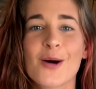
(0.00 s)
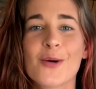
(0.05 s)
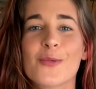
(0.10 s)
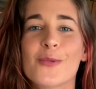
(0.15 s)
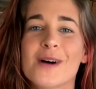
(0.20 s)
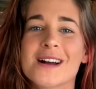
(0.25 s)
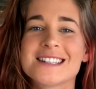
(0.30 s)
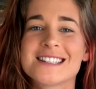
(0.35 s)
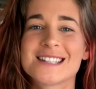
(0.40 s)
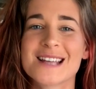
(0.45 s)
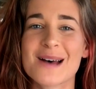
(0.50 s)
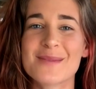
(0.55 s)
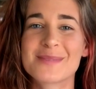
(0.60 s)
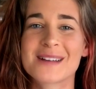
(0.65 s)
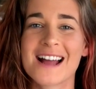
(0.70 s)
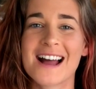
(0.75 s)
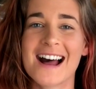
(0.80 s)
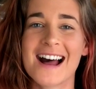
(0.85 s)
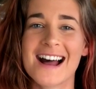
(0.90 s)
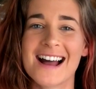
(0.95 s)
What's up,
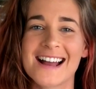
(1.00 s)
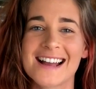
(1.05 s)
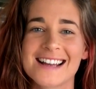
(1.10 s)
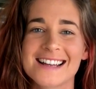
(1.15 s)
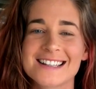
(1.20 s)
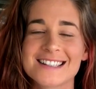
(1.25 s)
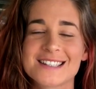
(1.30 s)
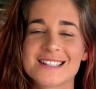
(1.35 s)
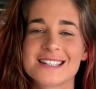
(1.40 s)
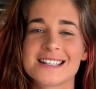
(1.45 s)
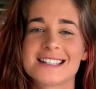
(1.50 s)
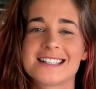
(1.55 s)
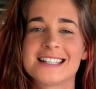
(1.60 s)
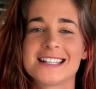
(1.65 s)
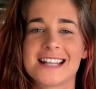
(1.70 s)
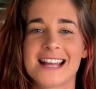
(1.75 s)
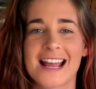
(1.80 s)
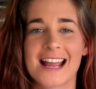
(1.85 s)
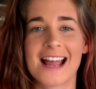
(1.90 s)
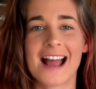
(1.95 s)
guys?
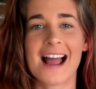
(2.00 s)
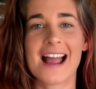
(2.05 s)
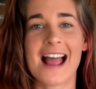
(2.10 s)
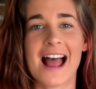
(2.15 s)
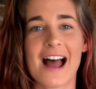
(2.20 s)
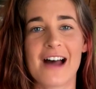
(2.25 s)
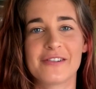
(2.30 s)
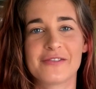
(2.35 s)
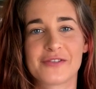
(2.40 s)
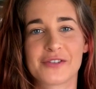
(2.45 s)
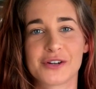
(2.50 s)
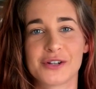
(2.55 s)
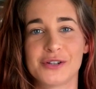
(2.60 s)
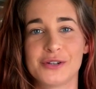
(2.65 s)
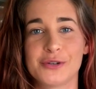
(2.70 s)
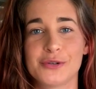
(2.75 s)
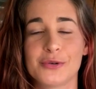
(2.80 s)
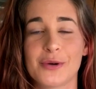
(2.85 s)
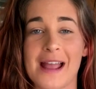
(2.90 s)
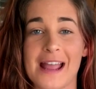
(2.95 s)
Today I have for
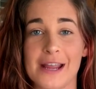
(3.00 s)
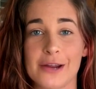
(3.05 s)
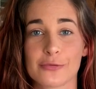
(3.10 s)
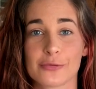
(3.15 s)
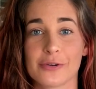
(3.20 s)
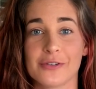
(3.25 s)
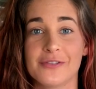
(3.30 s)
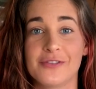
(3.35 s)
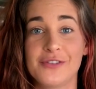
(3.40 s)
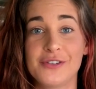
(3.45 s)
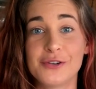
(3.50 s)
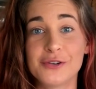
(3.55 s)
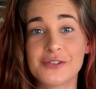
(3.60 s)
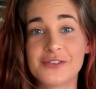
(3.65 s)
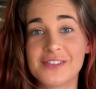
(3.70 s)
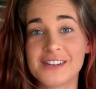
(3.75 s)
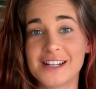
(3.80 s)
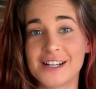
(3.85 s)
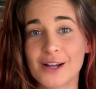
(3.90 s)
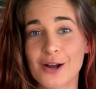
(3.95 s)
you a
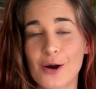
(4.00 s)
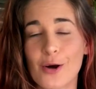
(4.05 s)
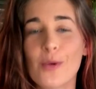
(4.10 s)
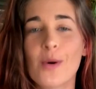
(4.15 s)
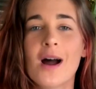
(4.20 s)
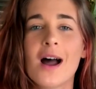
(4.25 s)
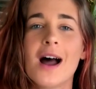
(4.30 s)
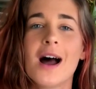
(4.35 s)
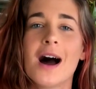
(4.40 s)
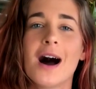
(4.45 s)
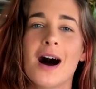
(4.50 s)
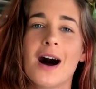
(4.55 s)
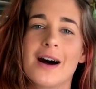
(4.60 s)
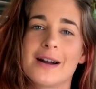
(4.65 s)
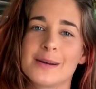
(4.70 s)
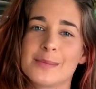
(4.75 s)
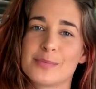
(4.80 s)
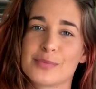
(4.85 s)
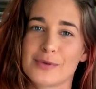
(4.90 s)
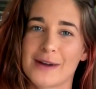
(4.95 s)
review video
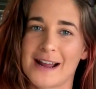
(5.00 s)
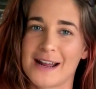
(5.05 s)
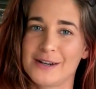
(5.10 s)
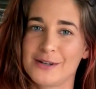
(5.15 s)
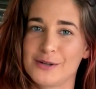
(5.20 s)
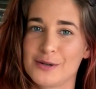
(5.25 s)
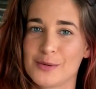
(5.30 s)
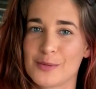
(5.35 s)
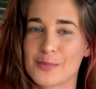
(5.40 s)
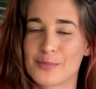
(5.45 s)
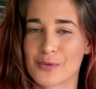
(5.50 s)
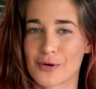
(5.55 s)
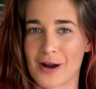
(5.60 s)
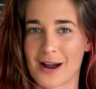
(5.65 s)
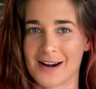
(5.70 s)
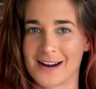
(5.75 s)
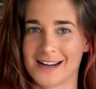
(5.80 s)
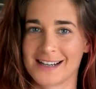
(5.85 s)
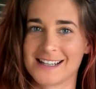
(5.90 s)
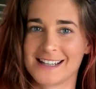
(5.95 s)
on a brand new
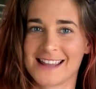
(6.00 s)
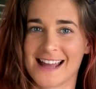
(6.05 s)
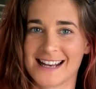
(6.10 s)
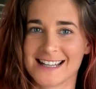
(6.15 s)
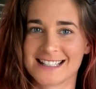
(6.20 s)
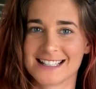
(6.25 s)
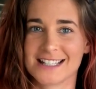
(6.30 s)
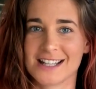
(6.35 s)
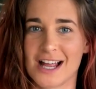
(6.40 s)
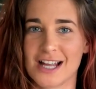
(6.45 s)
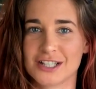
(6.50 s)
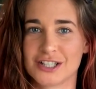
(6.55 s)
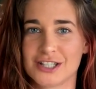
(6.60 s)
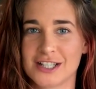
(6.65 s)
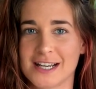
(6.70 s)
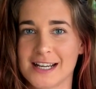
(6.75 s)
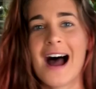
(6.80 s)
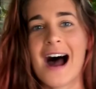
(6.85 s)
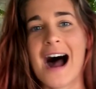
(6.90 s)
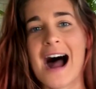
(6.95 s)
product that is
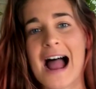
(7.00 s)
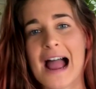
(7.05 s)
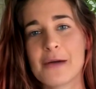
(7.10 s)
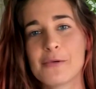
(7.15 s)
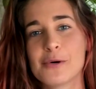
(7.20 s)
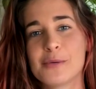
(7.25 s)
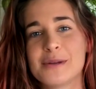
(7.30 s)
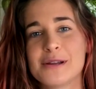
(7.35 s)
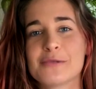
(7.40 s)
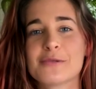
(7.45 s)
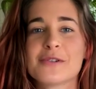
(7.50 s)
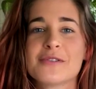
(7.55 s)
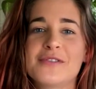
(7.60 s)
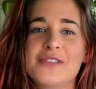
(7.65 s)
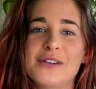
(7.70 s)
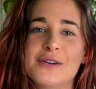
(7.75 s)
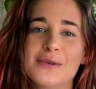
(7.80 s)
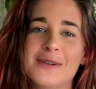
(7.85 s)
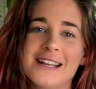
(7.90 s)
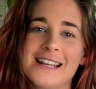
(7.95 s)
launching. I will be
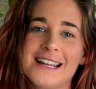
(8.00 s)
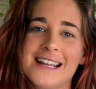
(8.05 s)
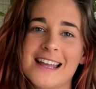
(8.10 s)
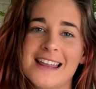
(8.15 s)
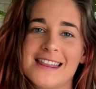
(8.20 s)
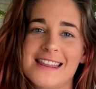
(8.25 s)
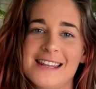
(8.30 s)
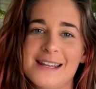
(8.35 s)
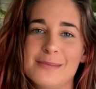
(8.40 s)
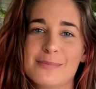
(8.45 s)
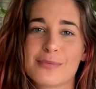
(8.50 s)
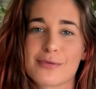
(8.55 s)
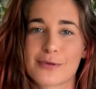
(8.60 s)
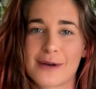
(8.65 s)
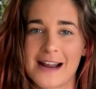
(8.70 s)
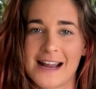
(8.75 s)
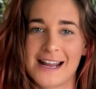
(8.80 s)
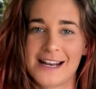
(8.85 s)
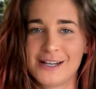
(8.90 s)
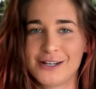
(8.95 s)
reviewing the
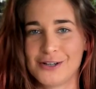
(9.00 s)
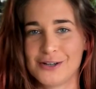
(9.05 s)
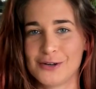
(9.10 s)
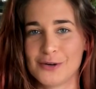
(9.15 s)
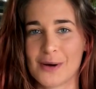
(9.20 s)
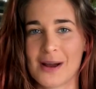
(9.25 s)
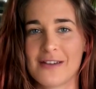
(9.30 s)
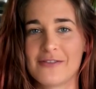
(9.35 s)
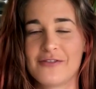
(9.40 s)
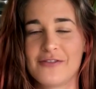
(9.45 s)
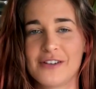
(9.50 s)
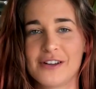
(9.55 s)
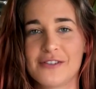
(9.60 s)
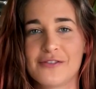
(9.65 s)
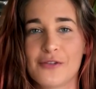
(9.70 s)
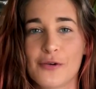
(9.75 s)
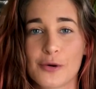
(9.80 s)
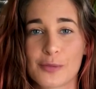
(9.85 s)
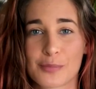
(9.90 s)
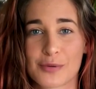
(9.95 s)
brand new
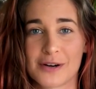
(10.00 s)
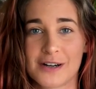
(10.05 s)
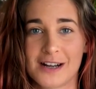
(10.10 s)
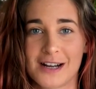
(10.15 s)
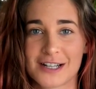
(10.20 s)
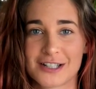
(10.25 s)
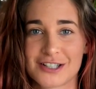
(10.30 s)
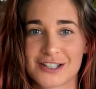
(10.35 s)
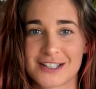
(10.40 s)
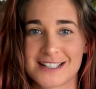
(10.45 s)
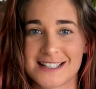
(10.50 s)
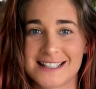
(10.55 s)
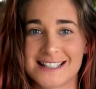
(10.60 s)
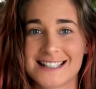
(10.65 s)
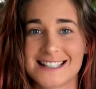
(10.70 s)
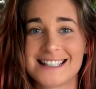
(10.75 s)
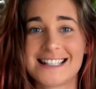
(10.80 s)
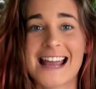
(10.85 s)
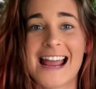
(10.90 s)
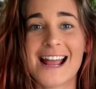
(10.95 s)
Finfolk
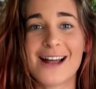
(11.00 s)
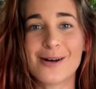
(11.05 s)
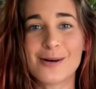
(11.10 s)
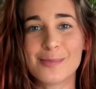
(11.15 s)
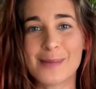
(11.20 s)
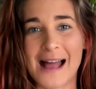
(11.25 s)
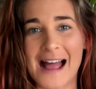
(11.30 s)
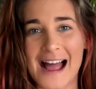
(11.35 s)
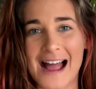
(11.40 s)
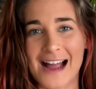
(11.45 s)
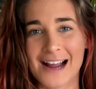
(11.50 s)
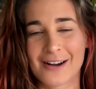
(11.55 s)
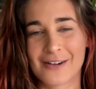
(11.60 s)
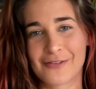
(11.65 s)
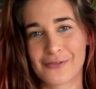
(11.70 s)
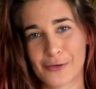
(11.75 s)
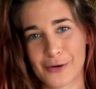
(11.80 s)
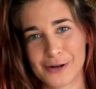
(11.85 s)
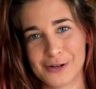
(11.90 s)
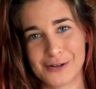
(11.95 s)
Productions tail bag
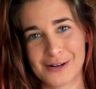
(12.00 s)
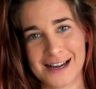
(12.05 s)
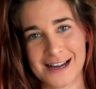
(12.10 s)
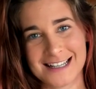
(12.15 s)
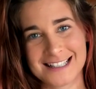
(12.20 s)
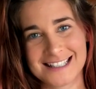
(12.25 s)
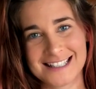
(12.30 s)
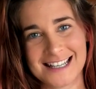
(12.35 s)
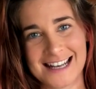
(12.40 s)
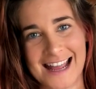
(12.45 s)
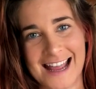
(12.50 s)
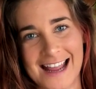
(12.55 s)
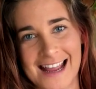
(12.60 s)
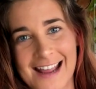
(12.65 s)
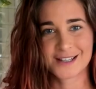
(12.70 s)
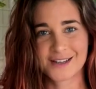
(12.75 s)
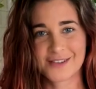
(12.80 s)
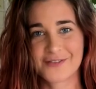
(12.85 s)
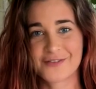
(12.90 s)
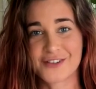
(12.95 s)
for you guys
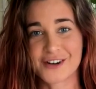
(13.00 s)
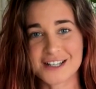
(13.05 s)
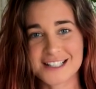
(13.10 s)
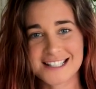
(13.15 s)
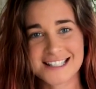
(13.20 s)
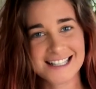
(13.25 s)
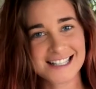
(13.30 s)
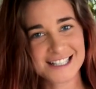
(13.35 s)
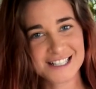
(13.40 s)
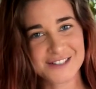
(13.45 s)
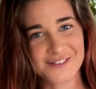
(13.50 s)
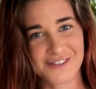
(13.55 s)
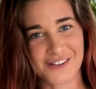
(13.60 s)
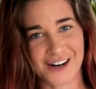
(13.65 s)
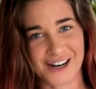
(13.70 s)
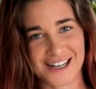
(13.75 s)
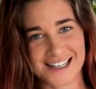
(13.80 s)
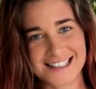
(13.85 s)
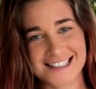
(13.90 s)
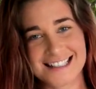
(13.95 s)
today. First things
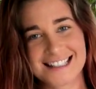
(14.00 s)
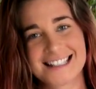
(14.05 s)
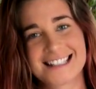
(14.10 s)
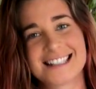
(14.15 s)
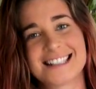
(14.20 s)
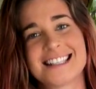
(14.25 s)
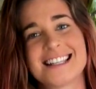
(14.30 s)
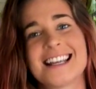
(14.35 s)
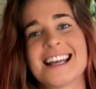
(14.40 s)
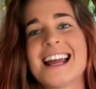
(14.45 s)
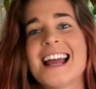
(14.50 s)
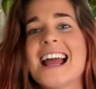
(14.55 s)
first,